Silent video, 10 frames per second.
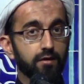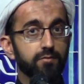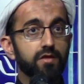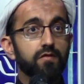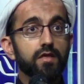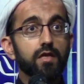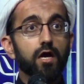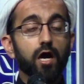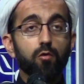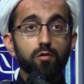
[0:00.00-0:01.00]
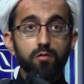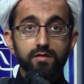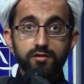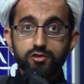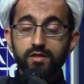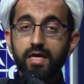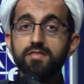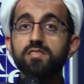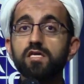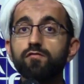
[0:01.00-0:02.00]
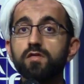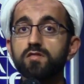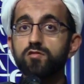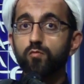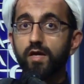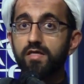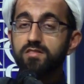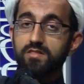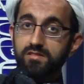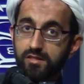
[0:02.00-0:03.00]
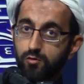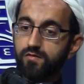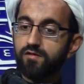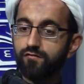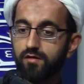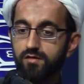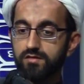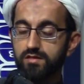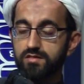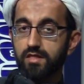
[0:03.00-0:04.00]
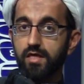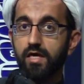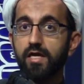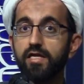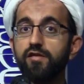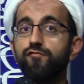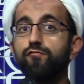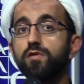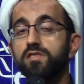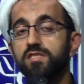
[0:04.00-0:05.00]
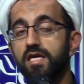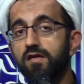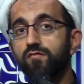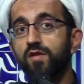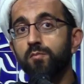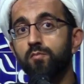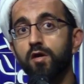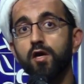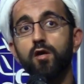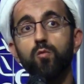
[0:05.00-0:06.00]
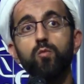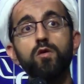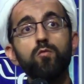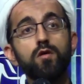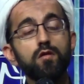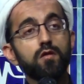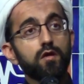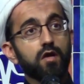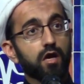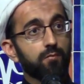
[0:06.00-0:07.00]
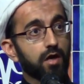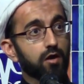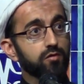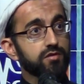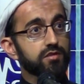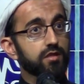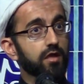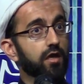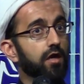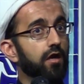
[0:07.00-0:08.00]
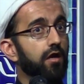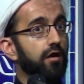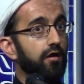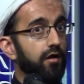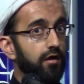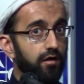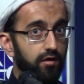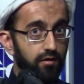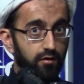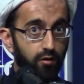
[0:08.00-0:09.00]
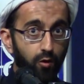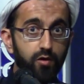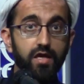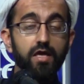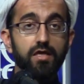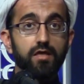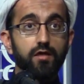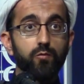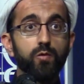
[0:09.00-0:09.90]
Meaning that our religion has given us ways to deal with difficulties. If we take them, we will come out okay.